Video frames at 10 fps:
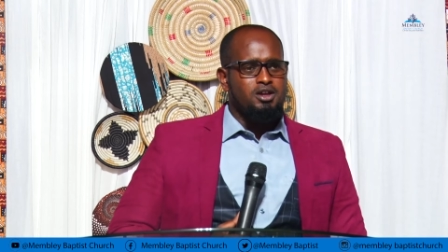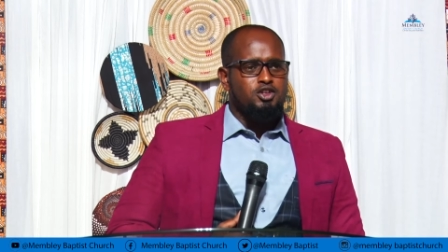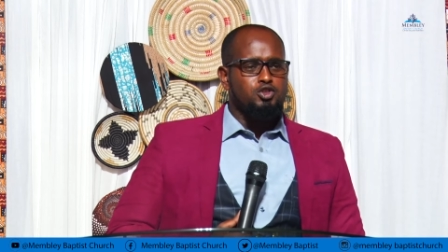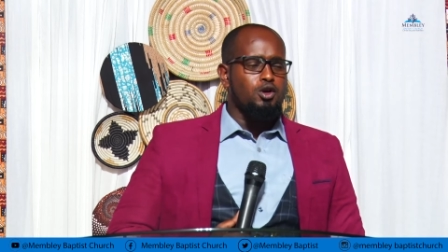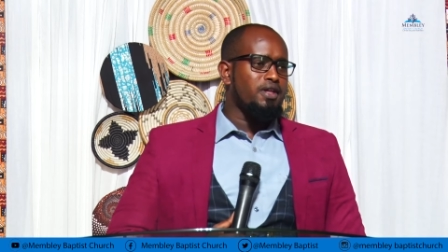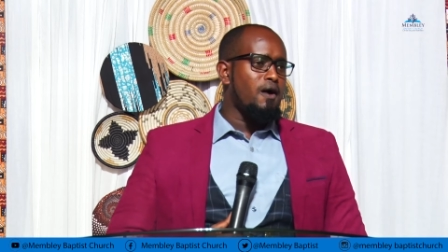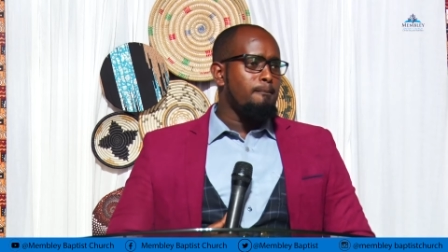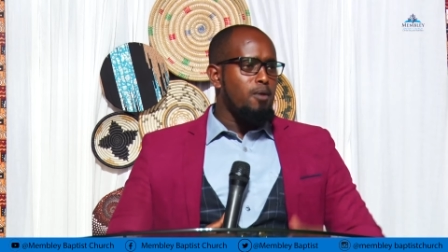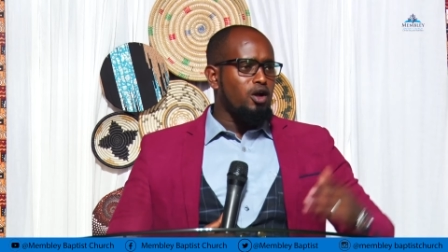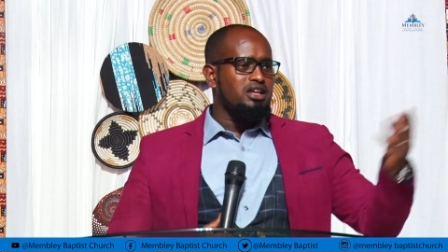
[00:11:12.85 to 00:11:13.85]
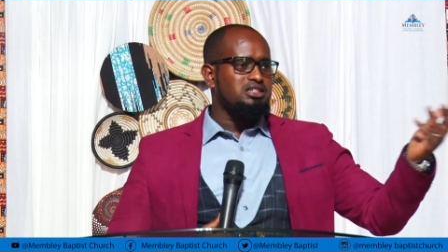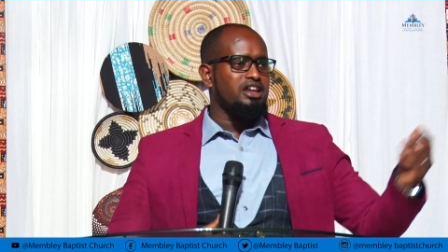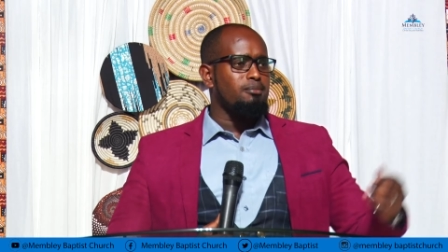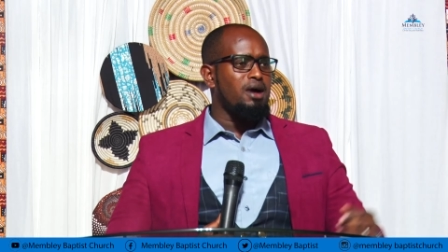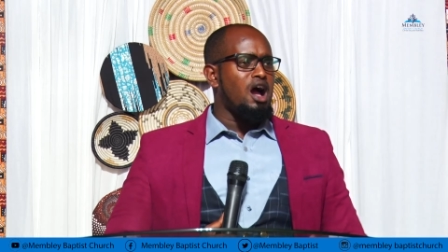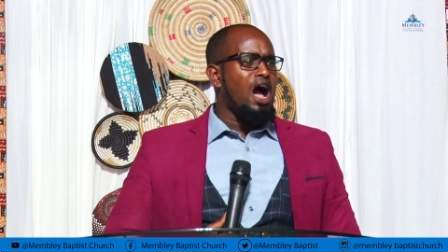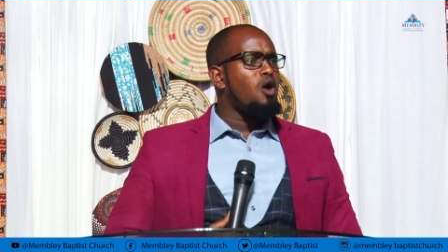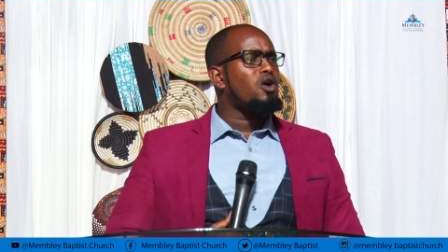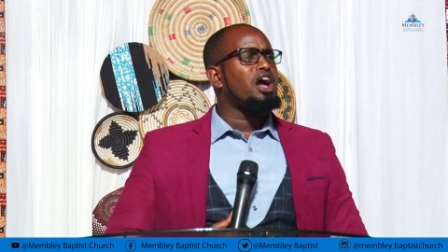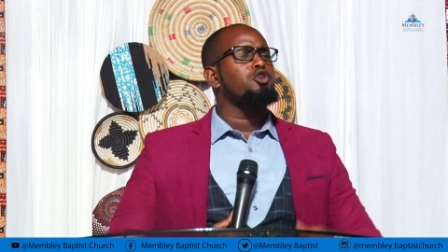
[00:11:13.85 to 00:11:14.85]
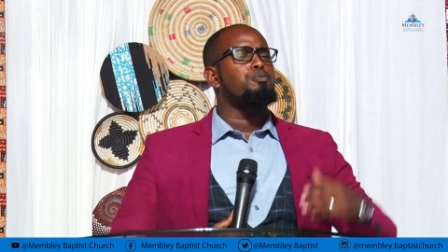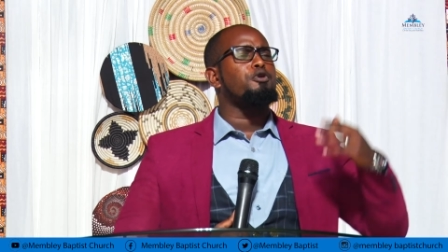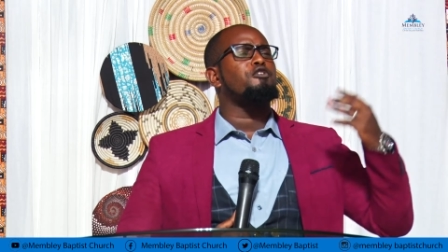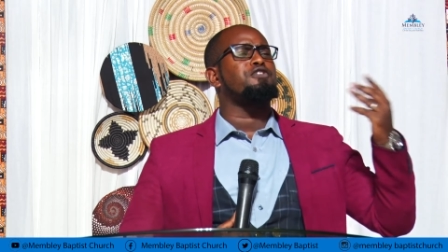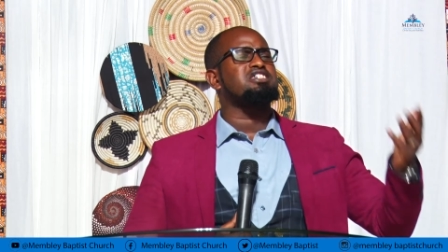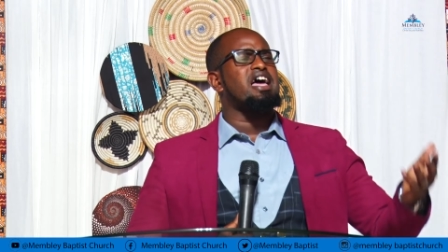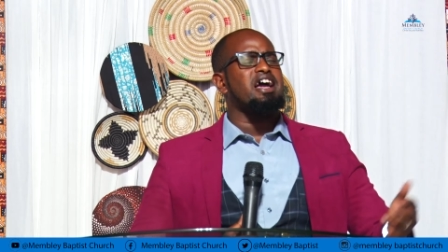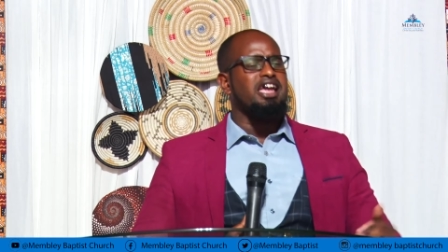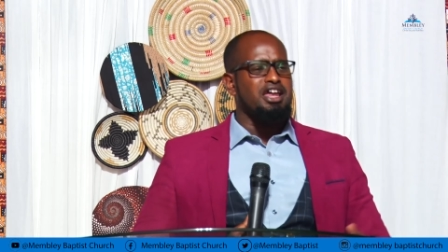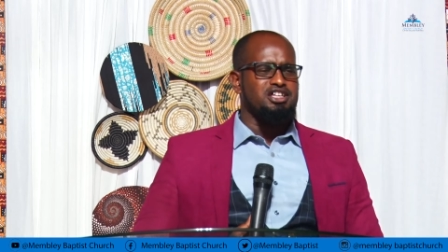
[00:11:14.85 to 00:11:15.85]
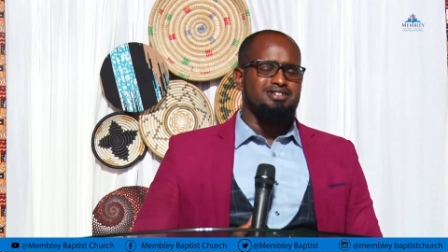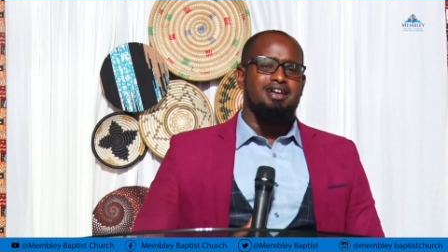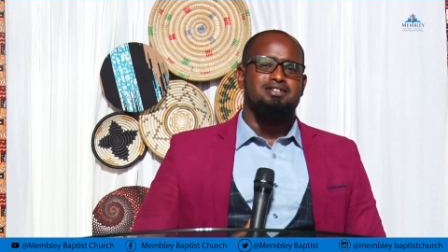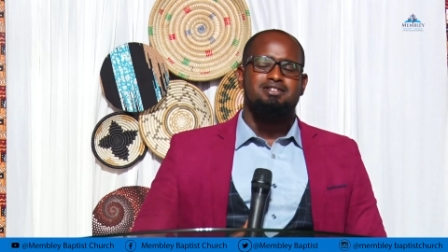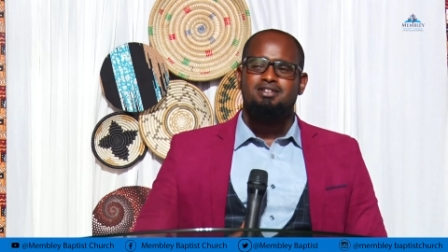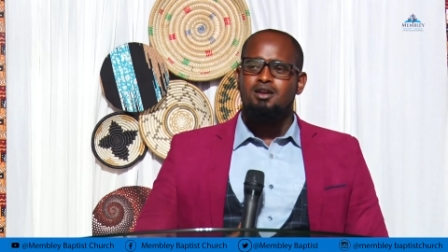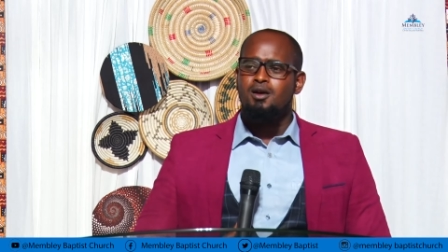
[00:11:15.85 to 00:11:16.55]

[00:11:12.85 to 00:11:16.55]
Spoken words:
So they were mocking Jeremiah. How can you prophesy against us?